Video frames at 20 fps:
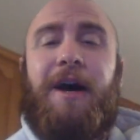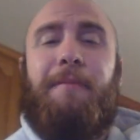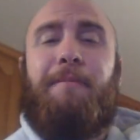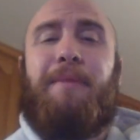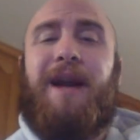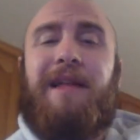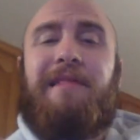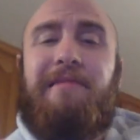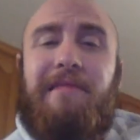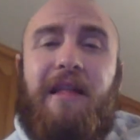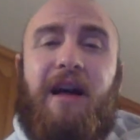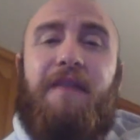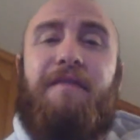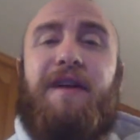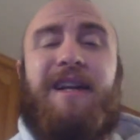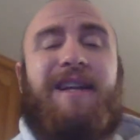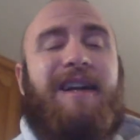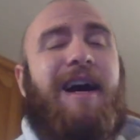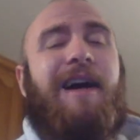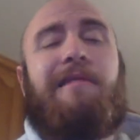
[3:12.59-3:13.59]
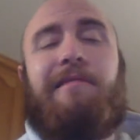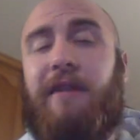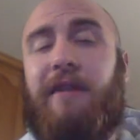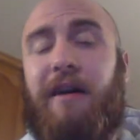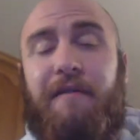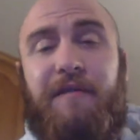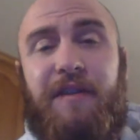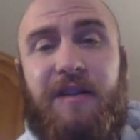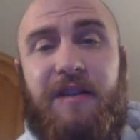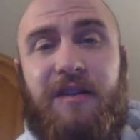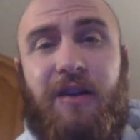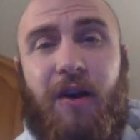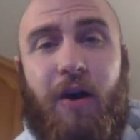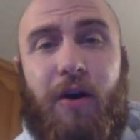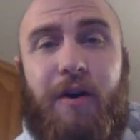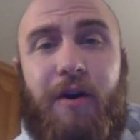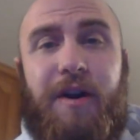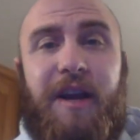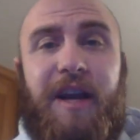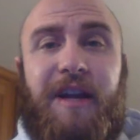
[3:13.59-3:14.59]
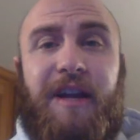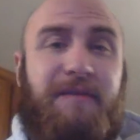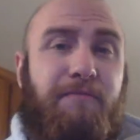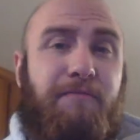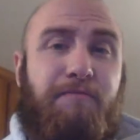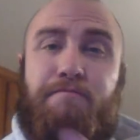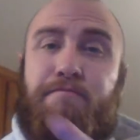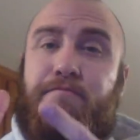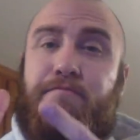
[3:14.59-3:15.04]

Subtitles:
But I love it. I love this card. It's